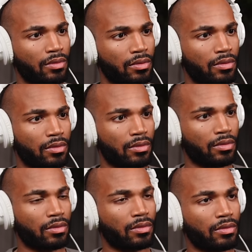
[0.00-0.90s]

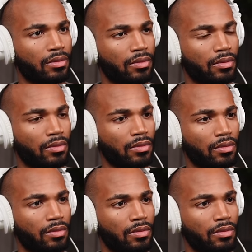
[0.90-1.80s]

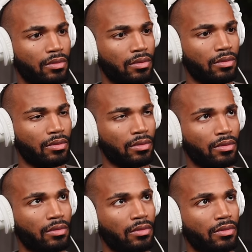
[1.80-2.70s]

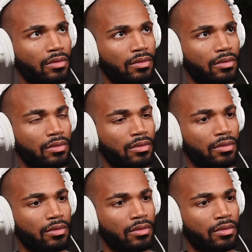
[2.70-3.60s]

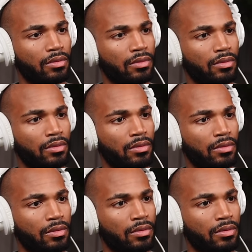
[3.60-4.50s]

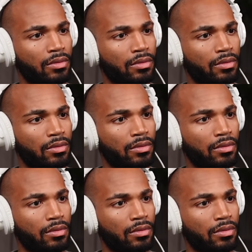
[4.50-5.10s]
The person shown says nothing.